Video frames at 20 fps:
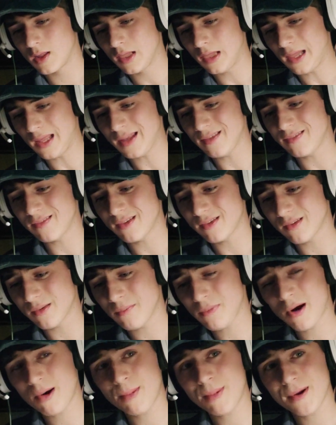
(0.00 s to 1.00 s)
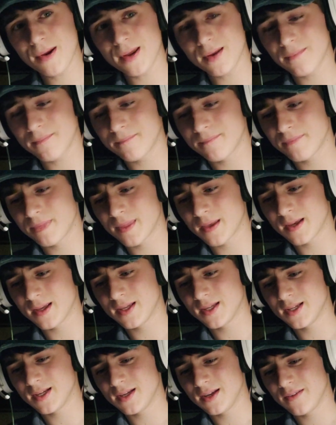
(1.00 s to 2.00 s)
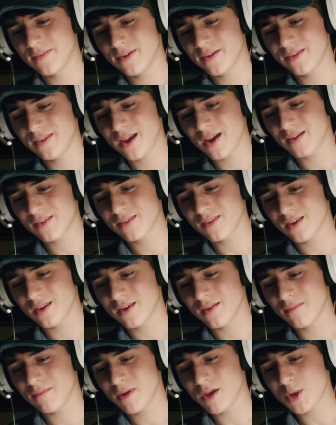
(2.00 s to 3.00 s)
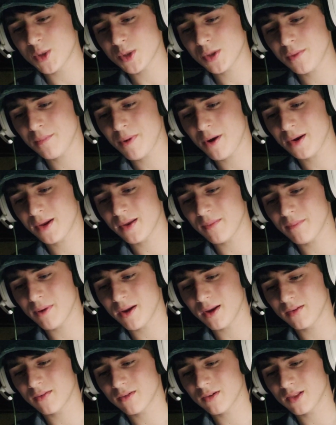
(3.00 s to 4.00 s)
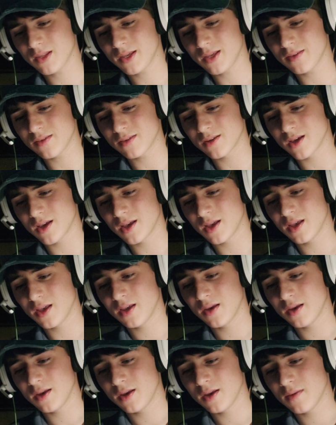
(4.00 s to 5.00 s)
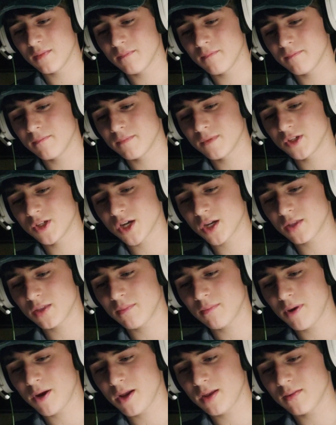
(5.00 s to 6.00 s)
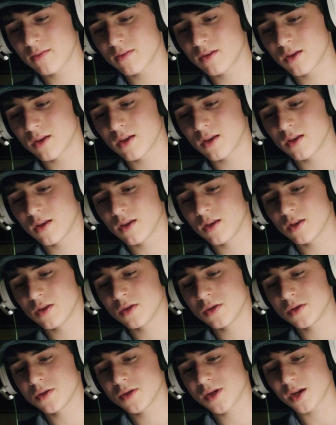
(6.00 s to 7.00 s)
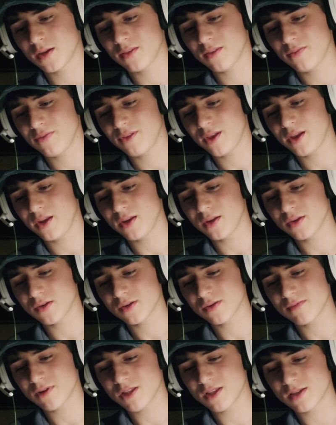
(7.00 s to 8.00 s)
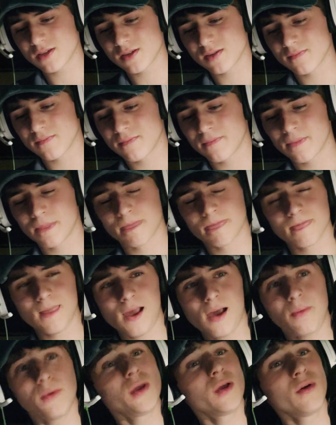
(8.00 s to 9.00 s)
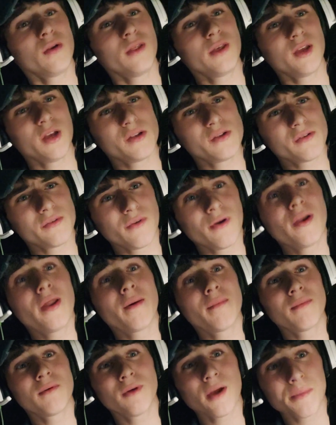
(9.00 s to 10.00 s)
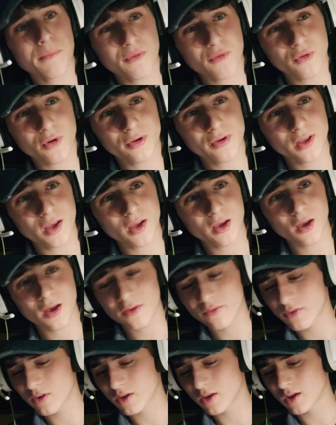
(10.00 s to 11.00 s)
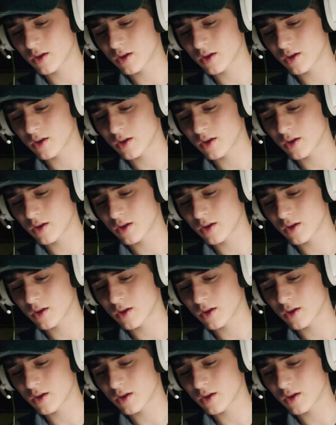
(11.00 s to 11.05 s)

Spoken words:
Lights as appropriate. For taxi, make sure the parking brake is released. Check the brakes. Check the flight instruments. Now we go to the engine run-up right before takeoff.